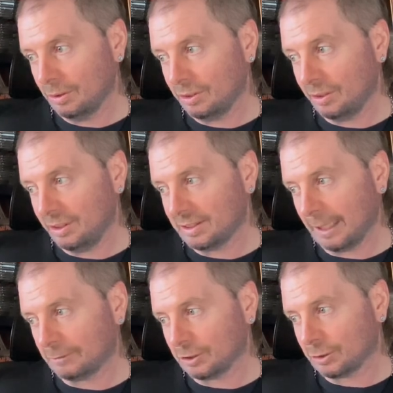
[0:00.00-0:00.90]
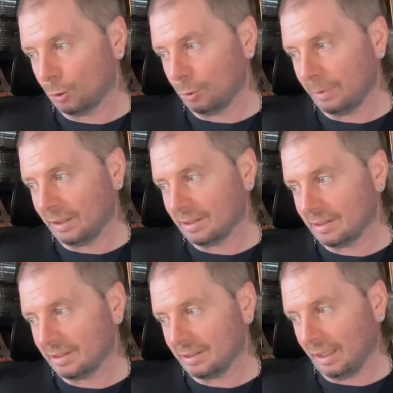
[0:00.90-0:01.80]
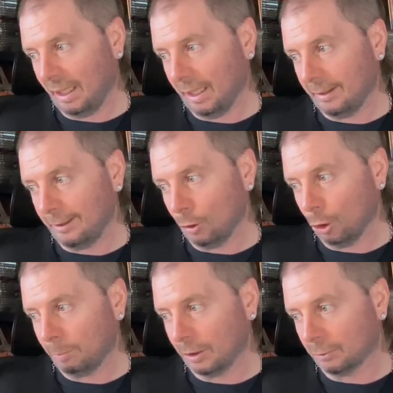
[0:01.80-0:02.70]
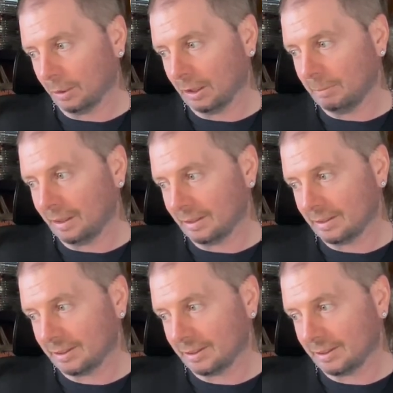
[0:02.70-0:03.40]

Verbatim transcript: T's After School Mix, and the Urban Gorilla Mix.